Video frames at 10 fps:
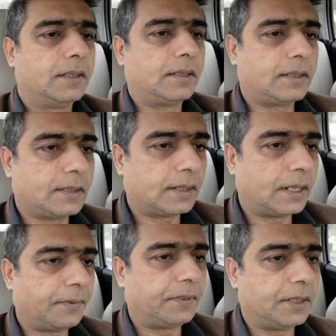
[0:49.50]
This is the
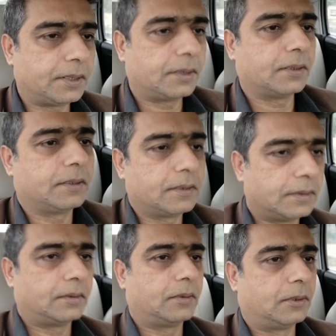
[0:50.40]
definition
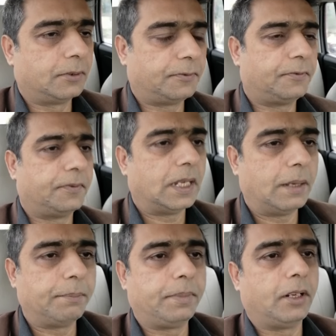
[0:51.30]
of
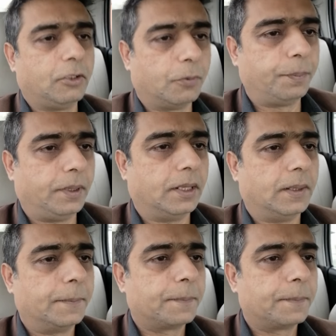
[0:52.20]
amblyopia.